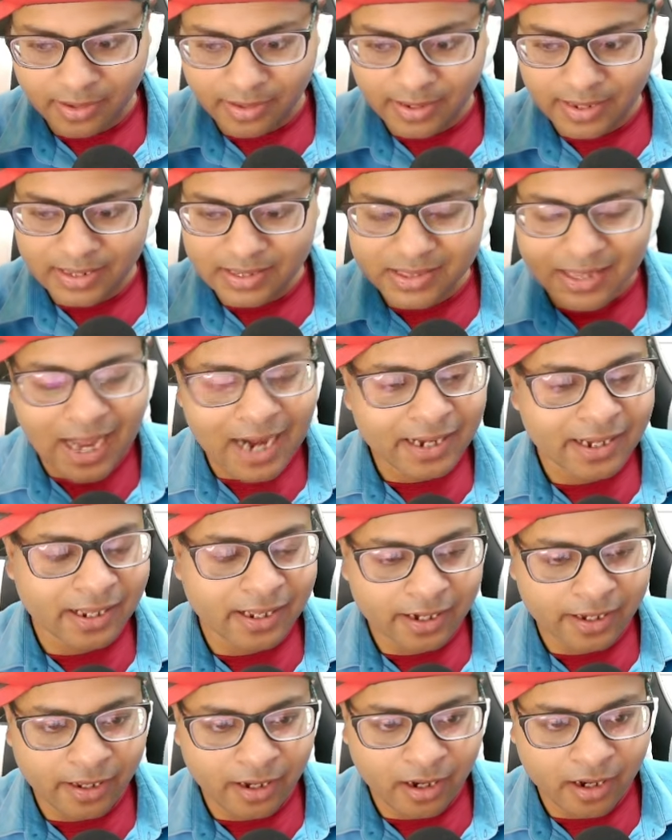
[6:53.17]
In that
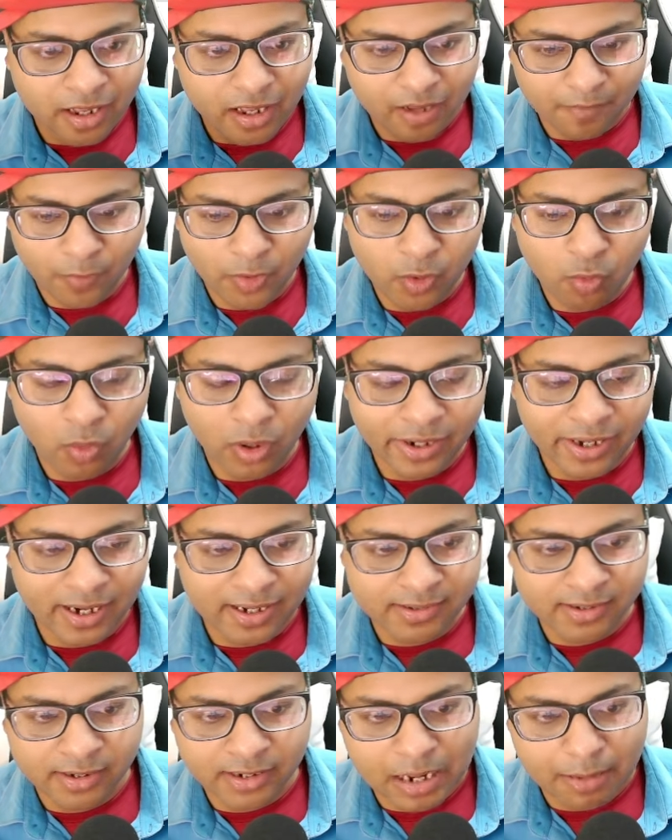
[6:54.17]
area, everyone
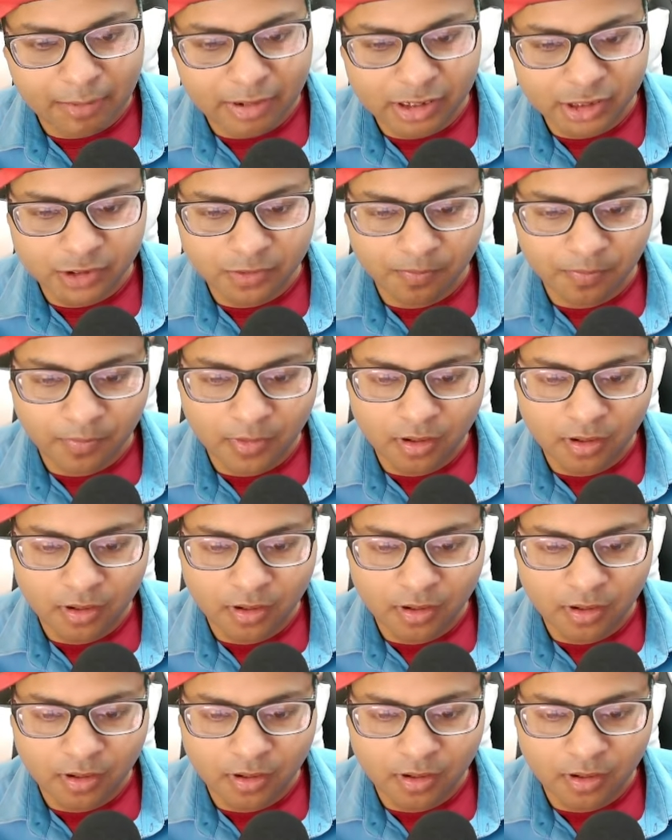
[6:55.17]
get the damage.